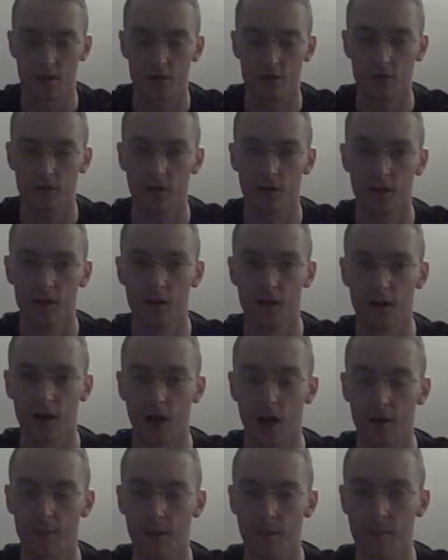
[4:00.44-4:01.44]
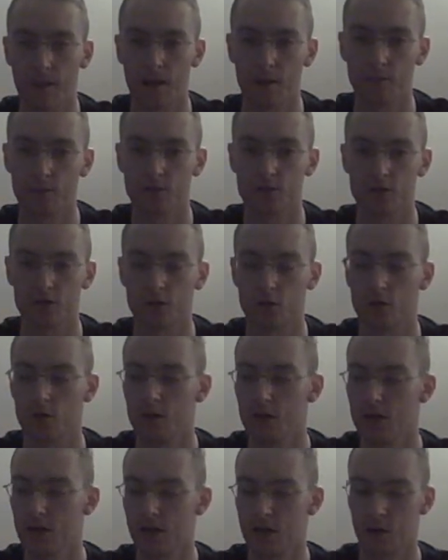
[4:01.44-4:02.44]
here, I'm able to
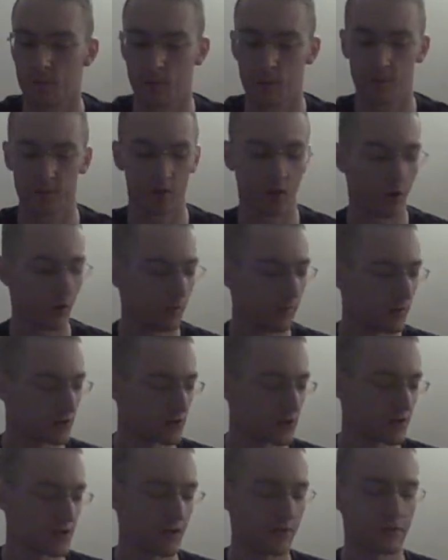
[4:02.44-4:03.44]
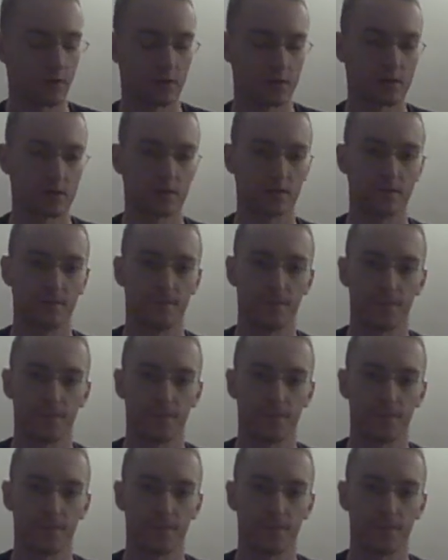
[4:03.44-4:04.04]
come up with a whole bunch of different